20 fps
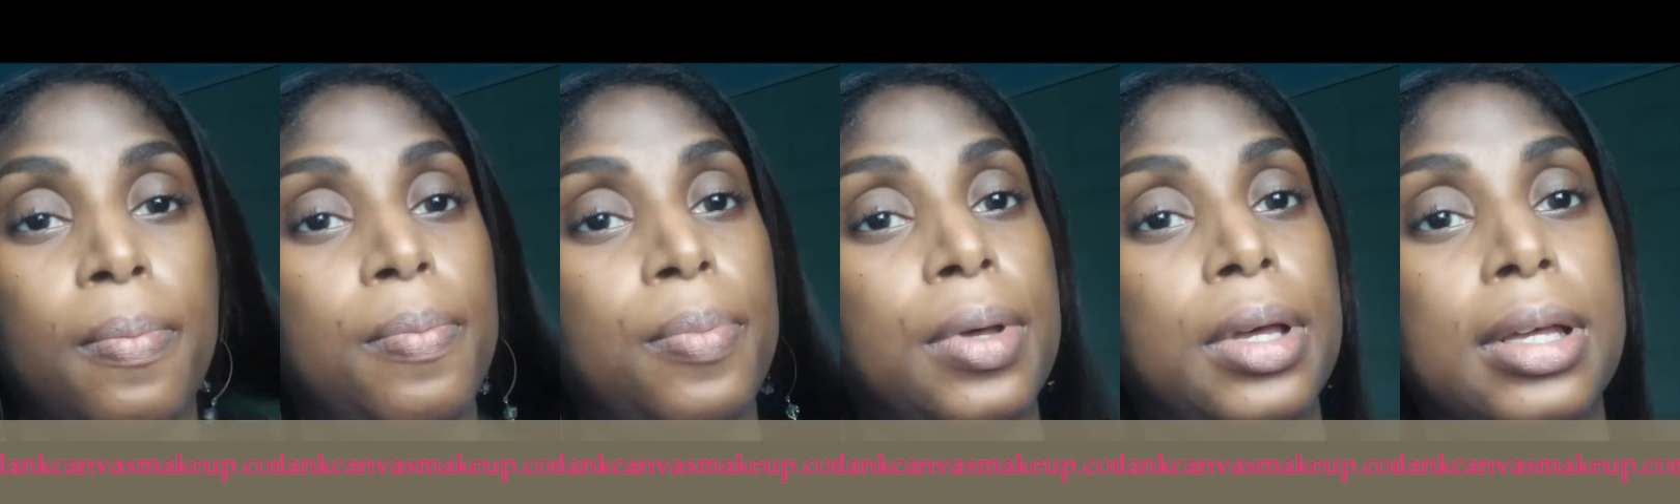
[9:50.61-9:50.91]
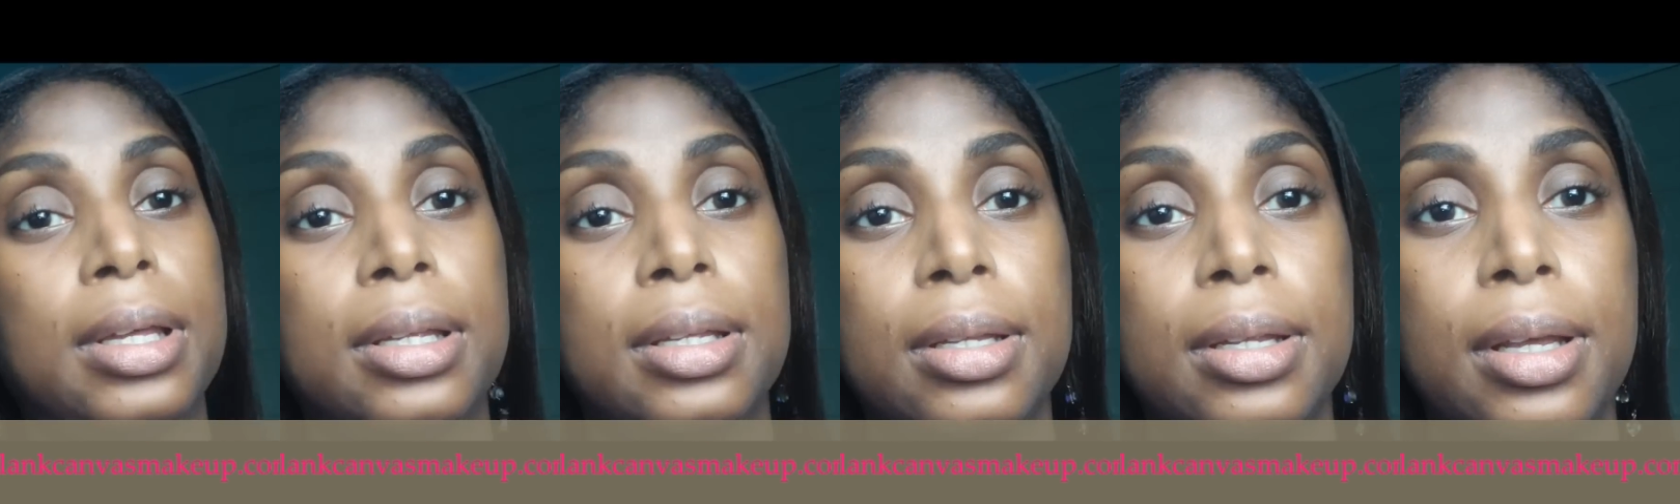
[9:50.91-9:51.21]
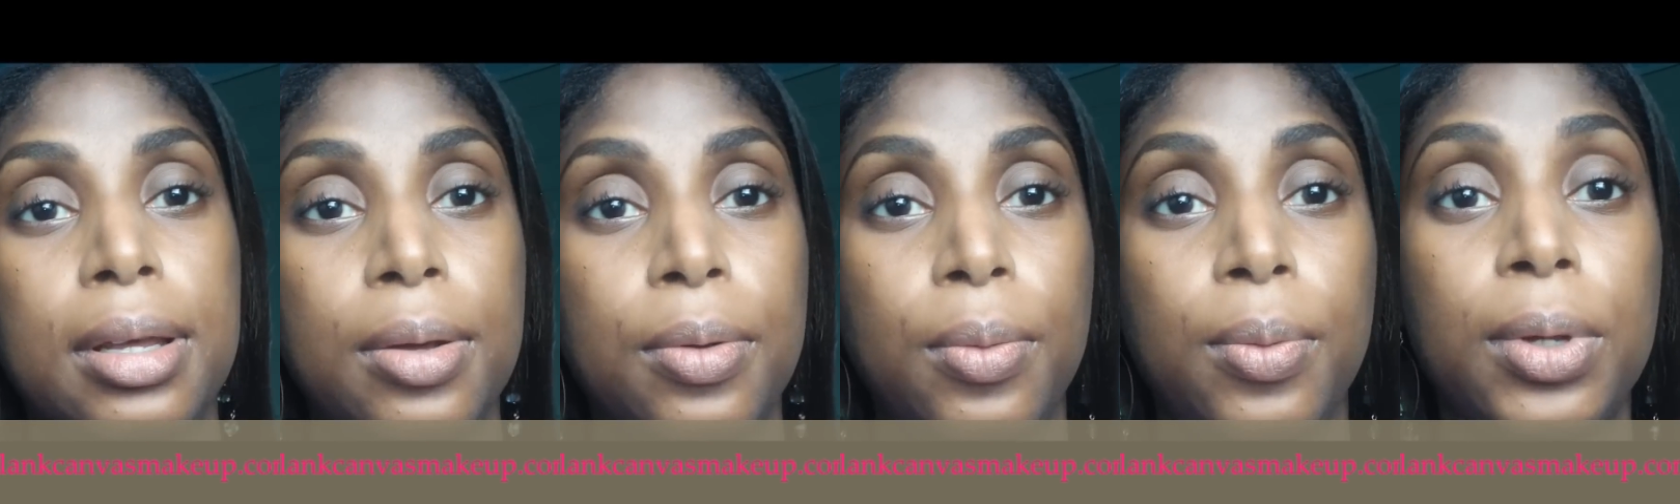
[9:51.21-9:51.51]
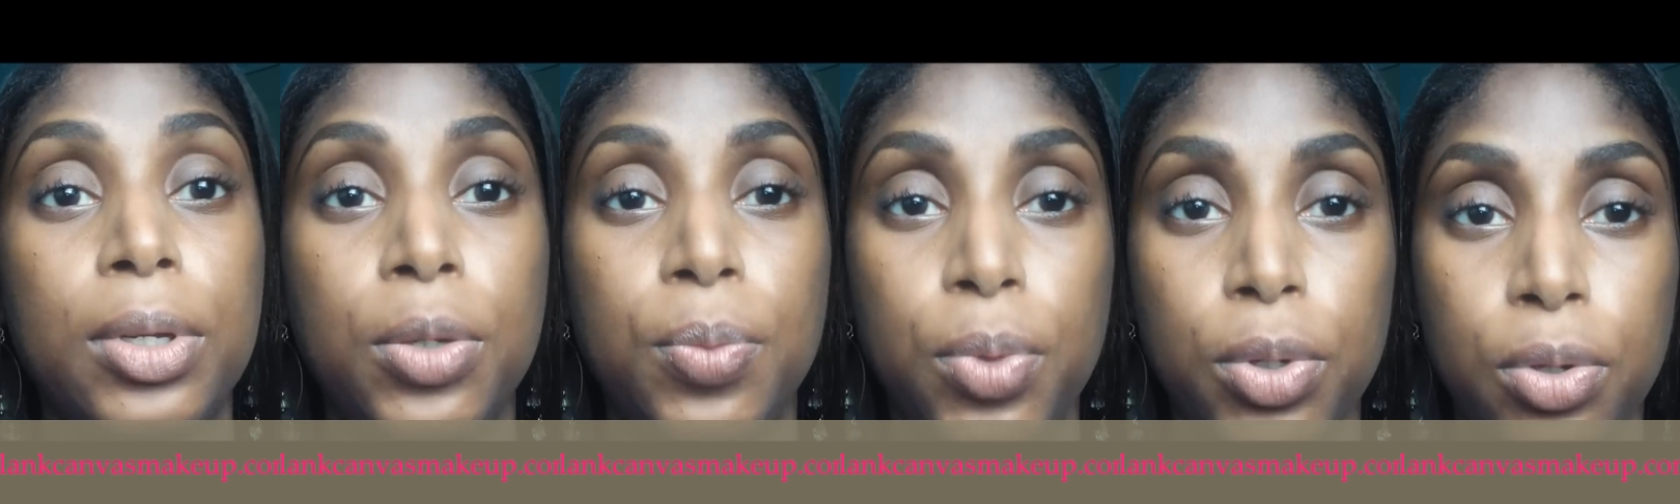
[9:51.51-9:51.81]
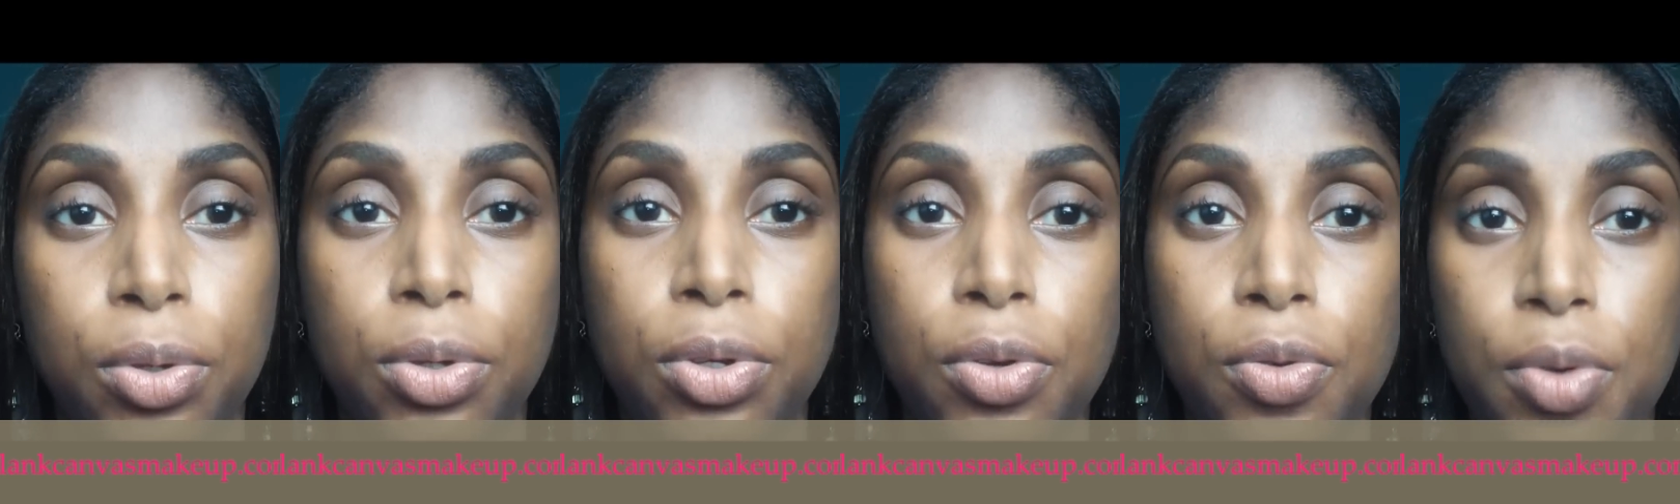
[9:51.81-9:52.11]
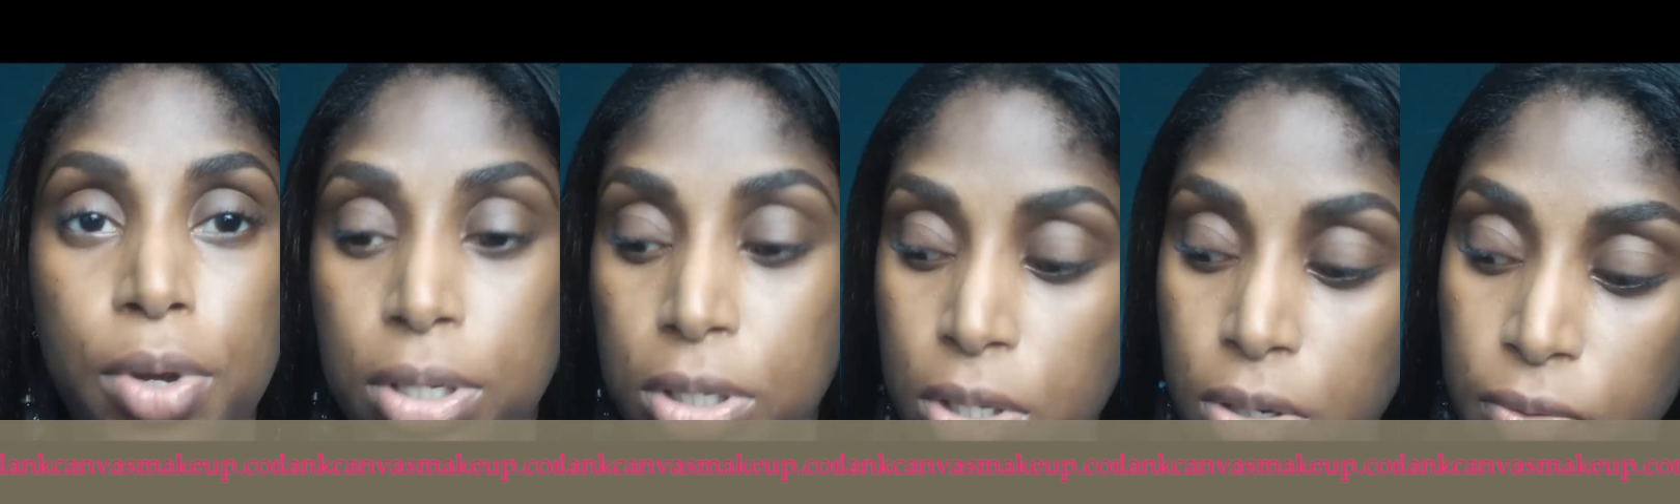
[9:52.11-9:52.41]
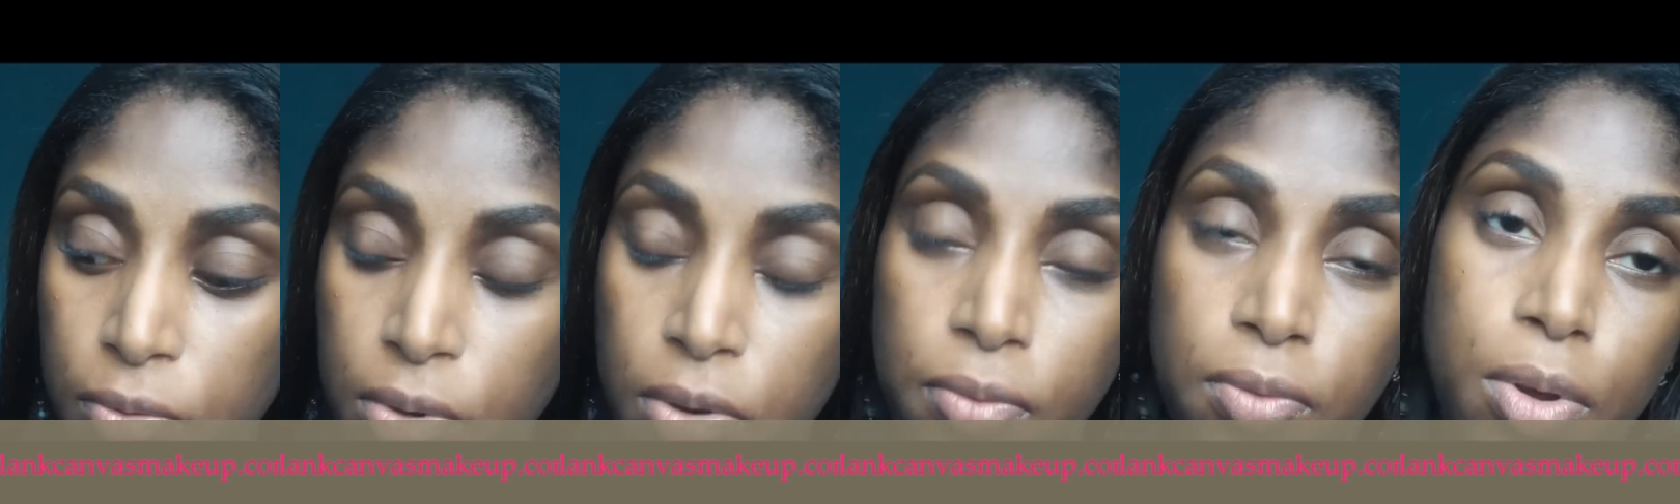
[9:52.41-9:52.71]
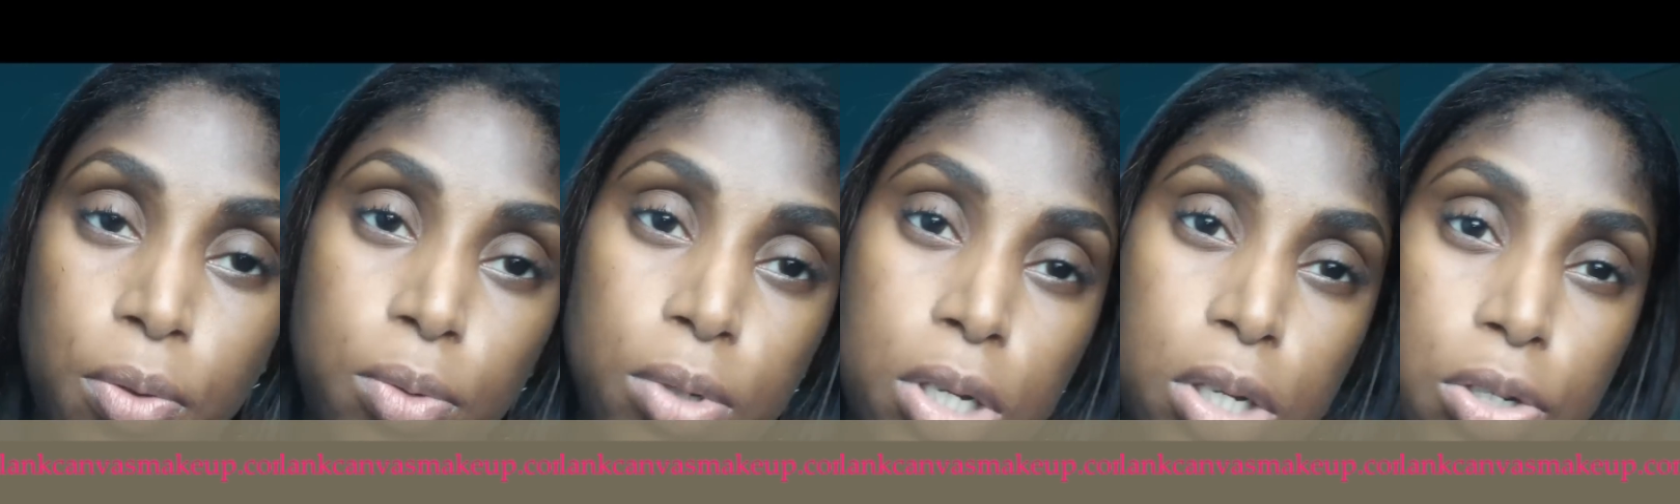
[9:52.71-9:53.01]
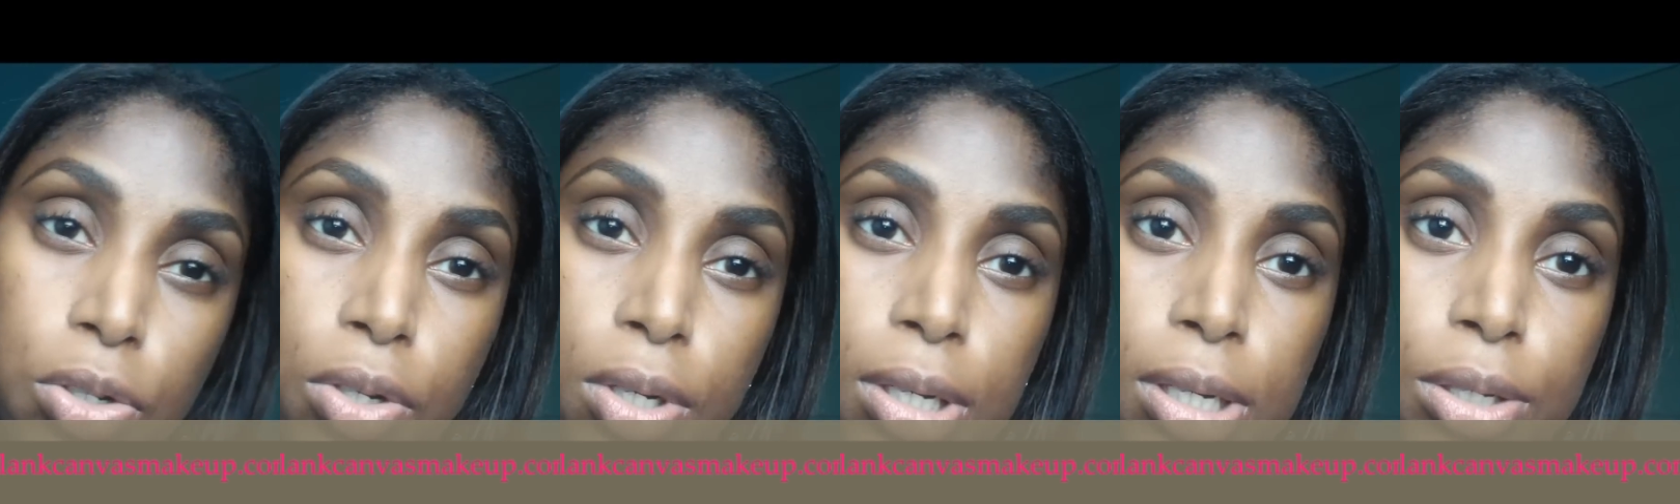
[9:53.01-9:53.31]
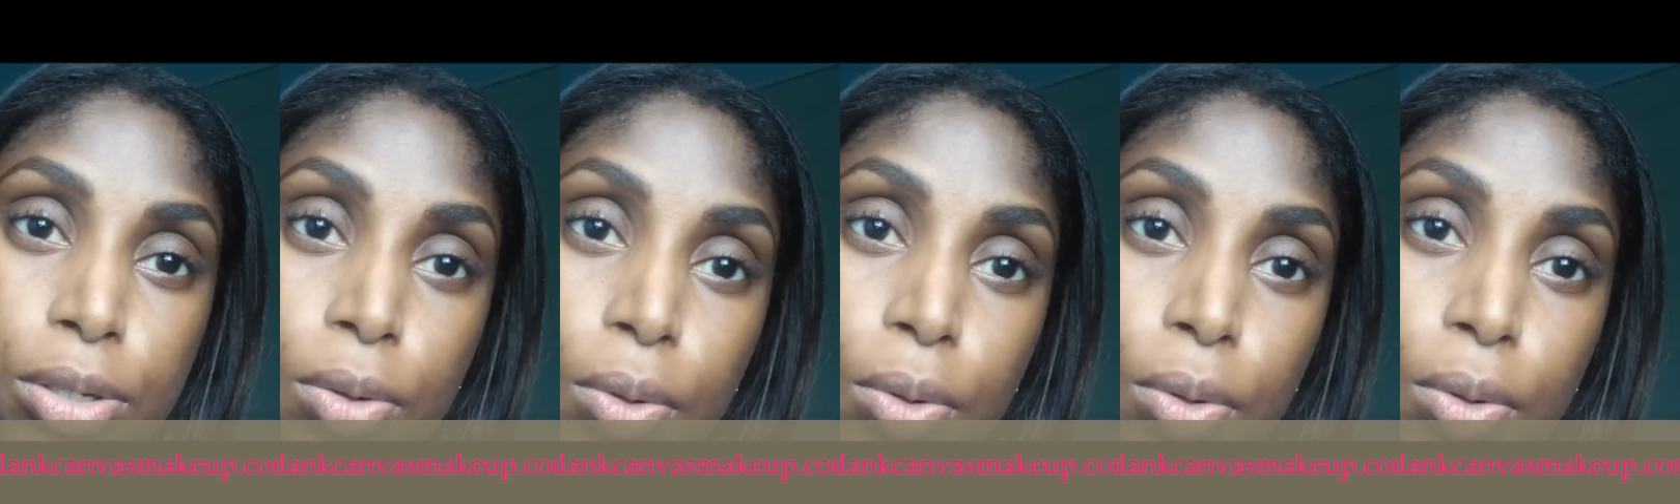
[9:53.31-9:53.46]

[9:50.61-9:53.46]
But when you put on the rest of your foundation,